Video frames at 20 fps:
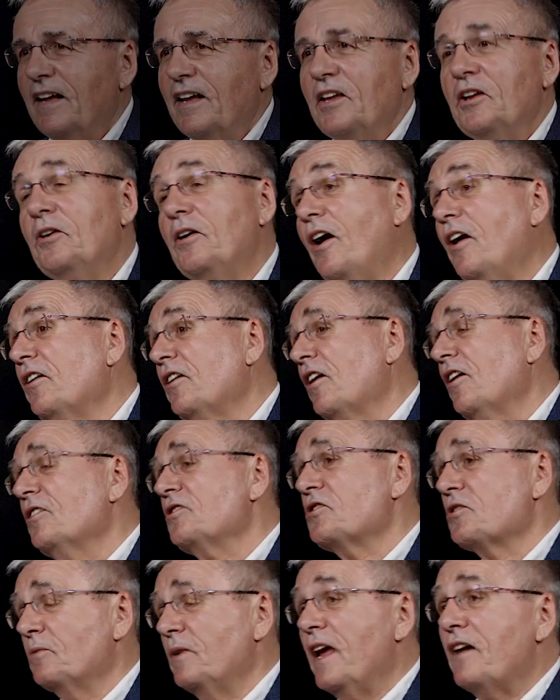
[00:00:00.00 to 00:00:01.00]
You know, in our
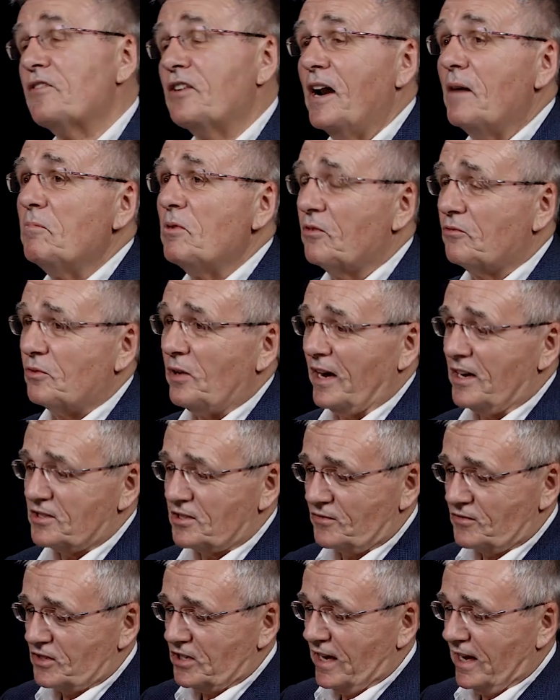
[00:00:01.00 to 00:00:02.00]
culture, we have a number of ways
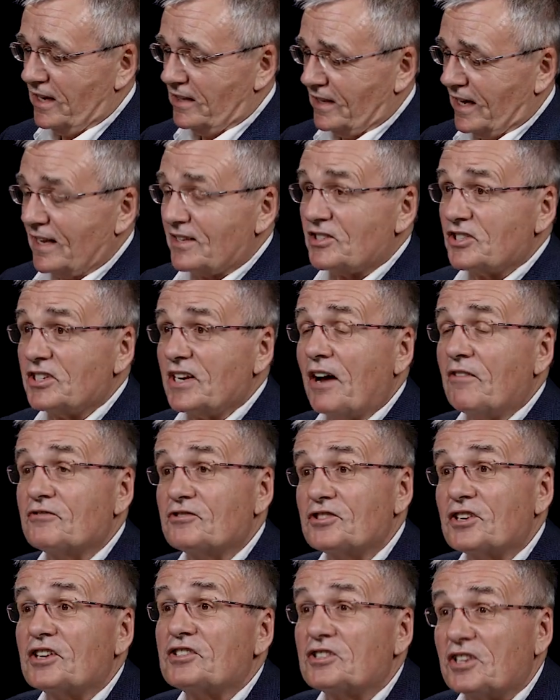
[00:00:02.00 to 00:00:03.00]
of saying that stuff
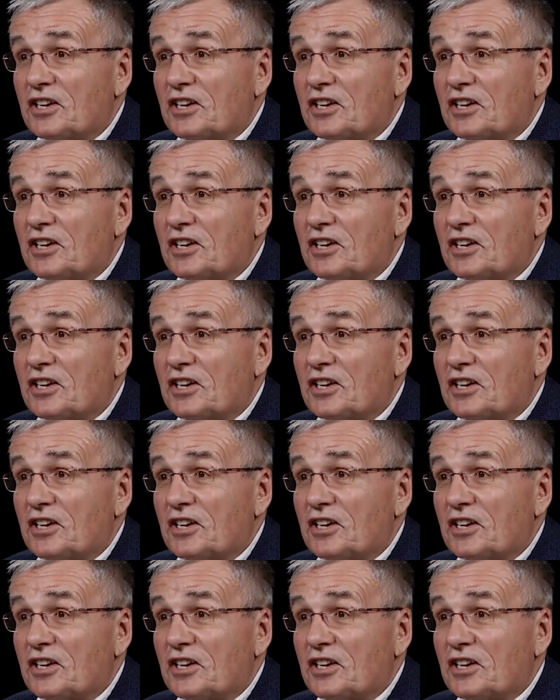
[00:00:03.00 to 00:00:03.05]
just